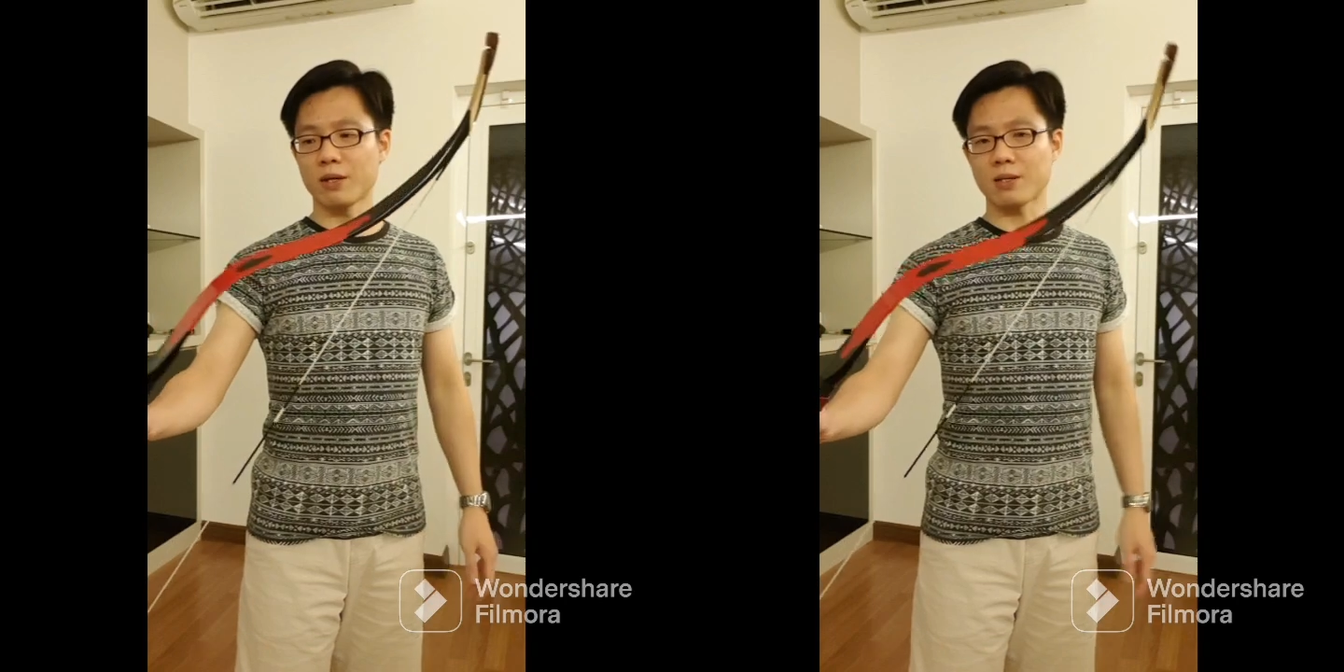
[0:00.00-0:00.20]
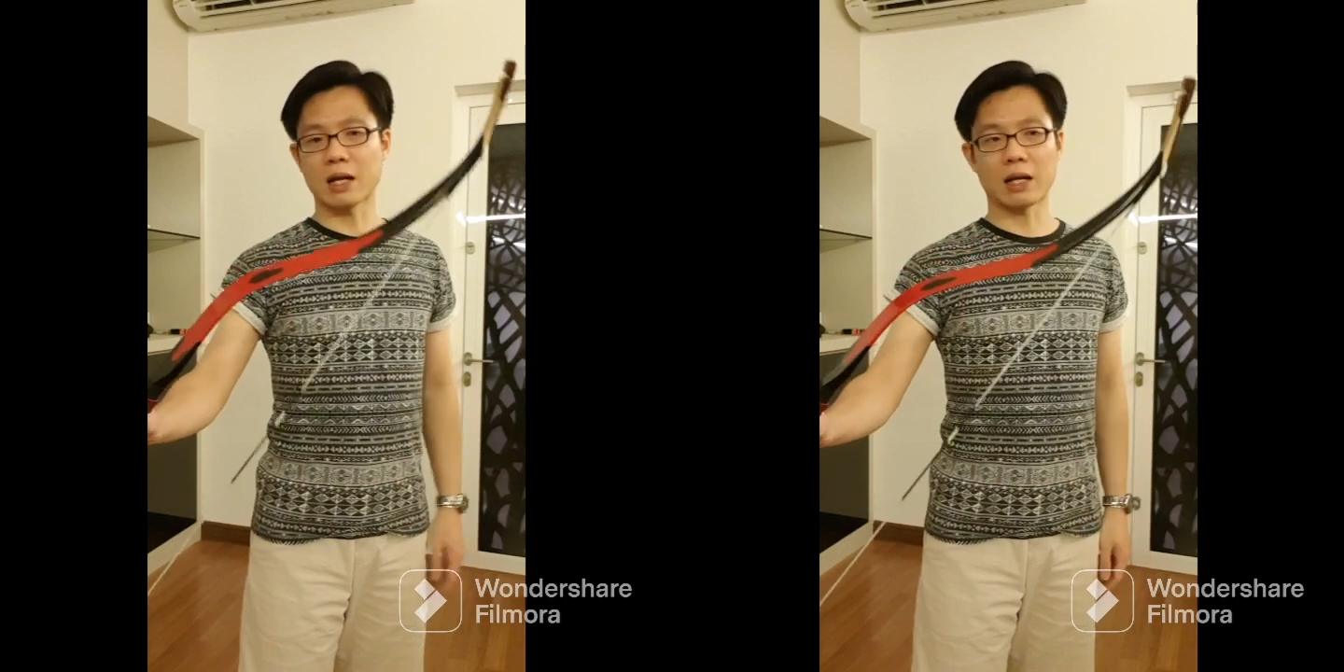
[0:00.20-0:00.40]
the
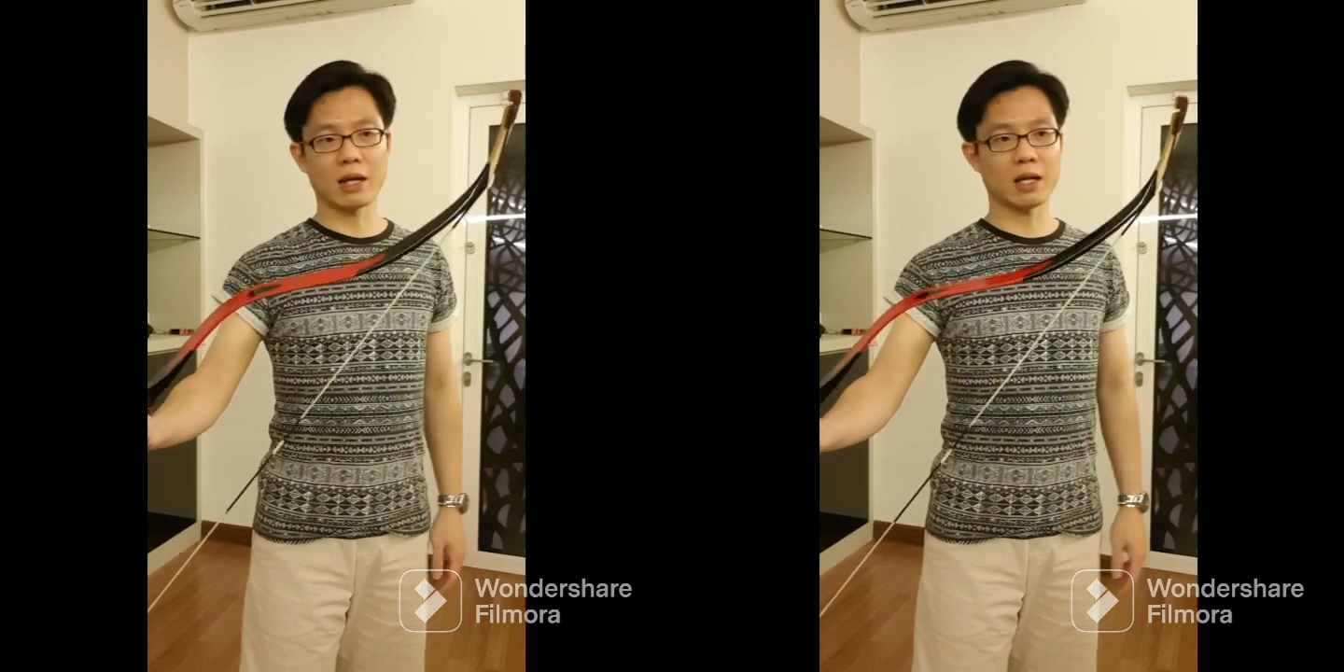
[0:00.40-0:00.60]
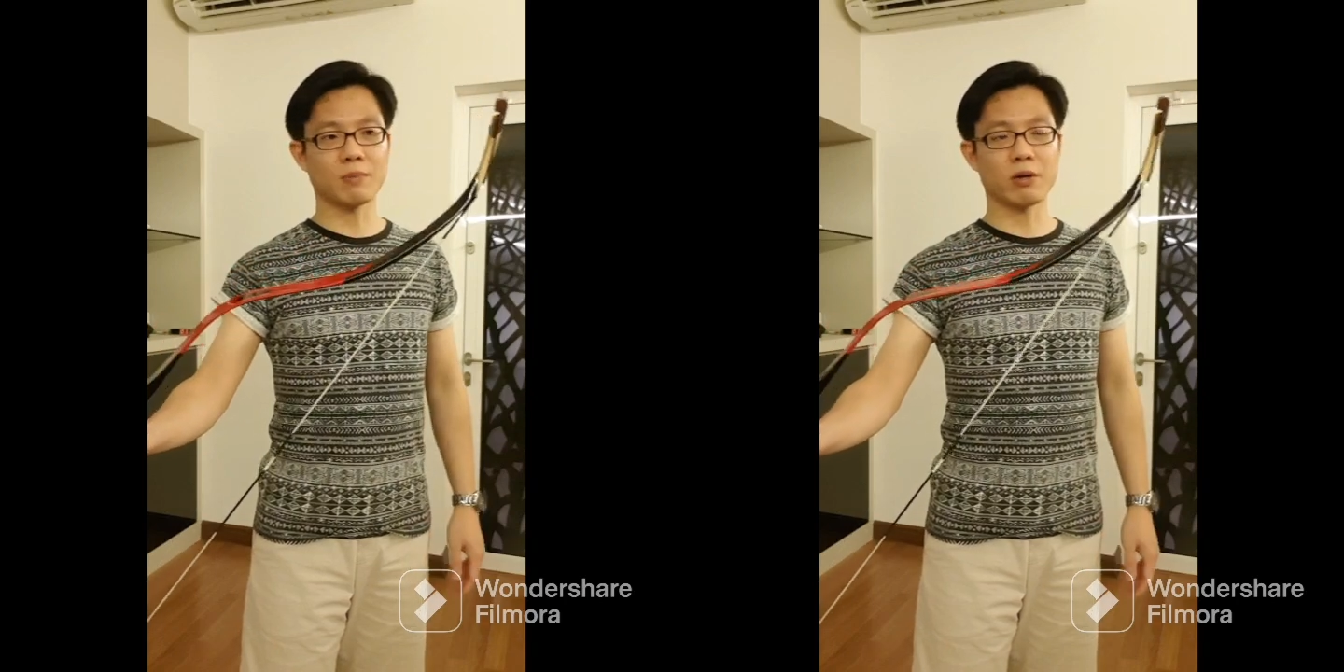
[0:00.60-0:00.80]
things I
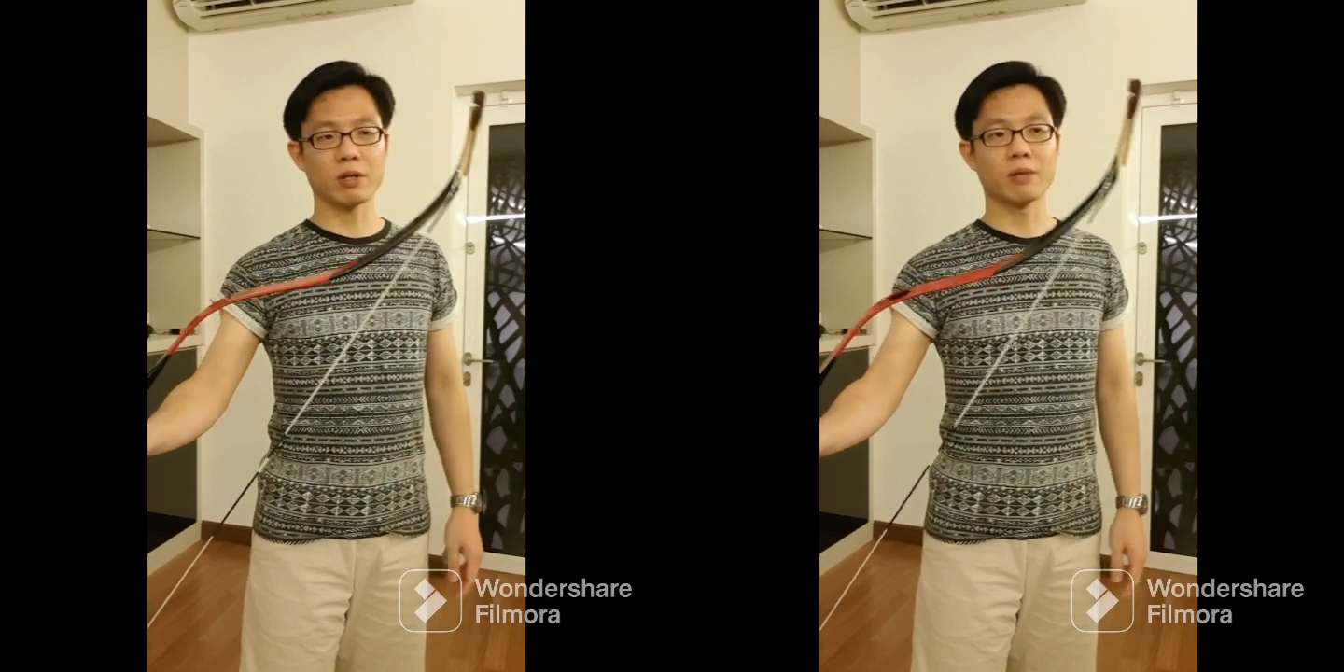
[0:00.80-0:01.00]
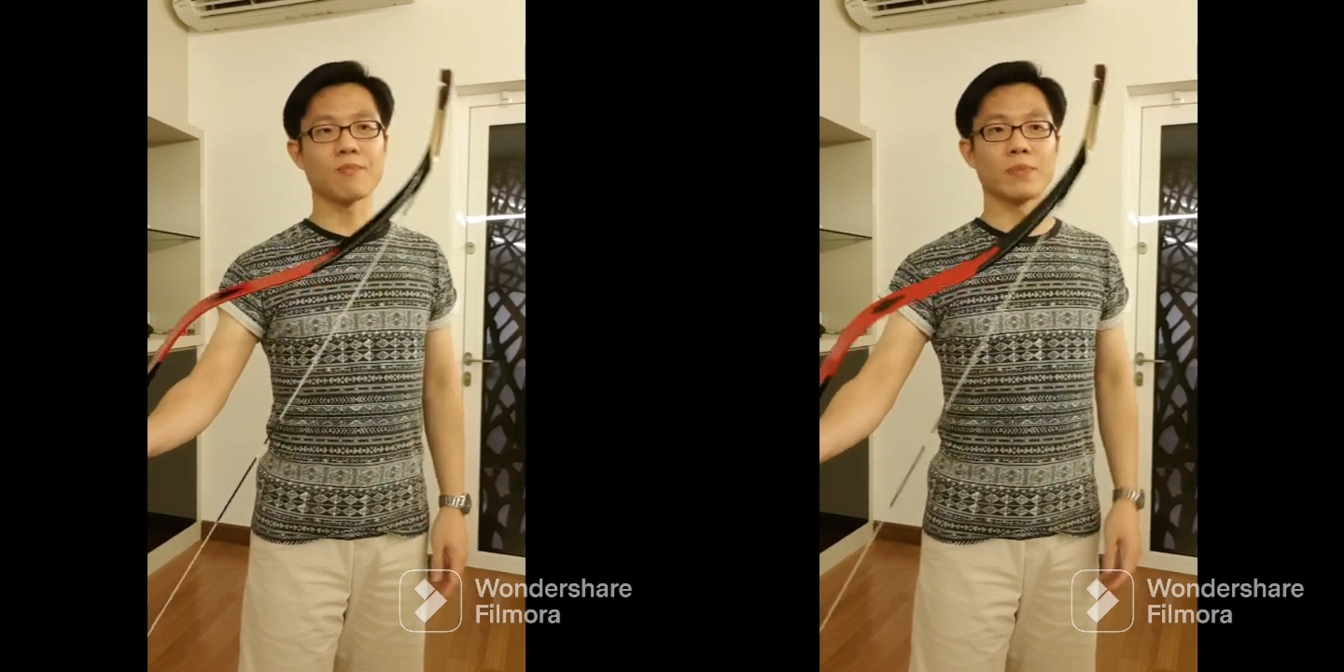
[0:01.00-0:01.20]
like
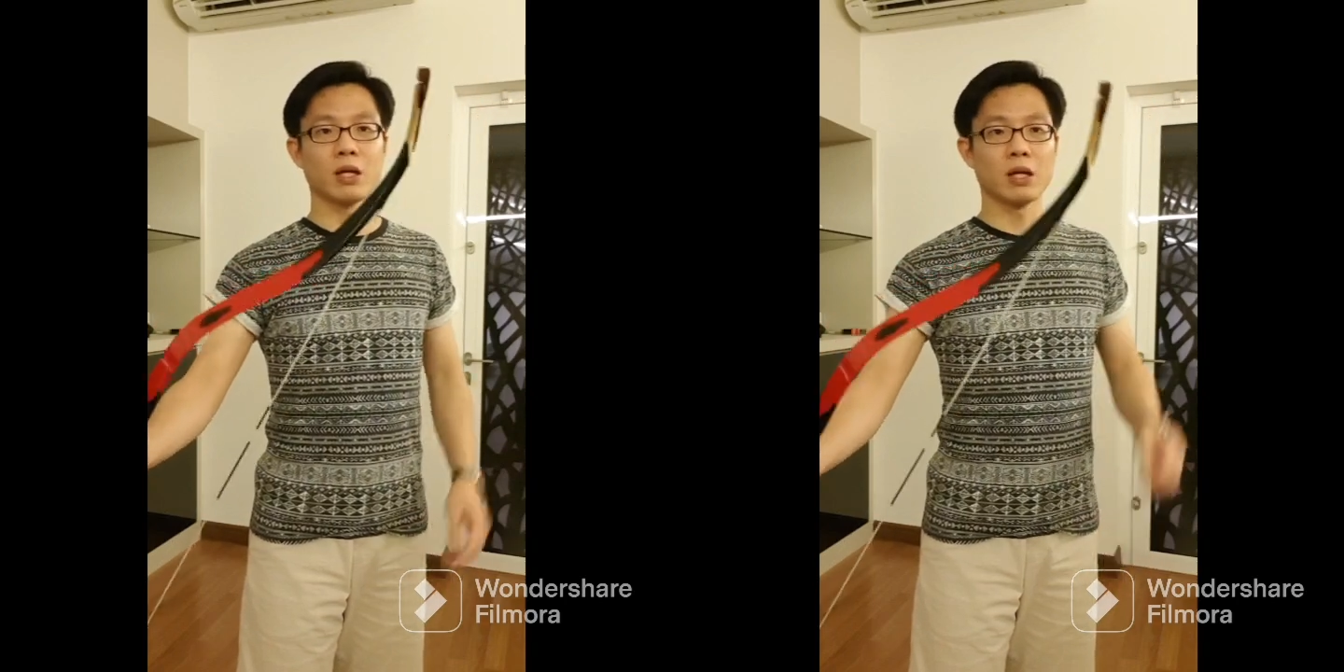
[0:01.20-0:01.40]
about it.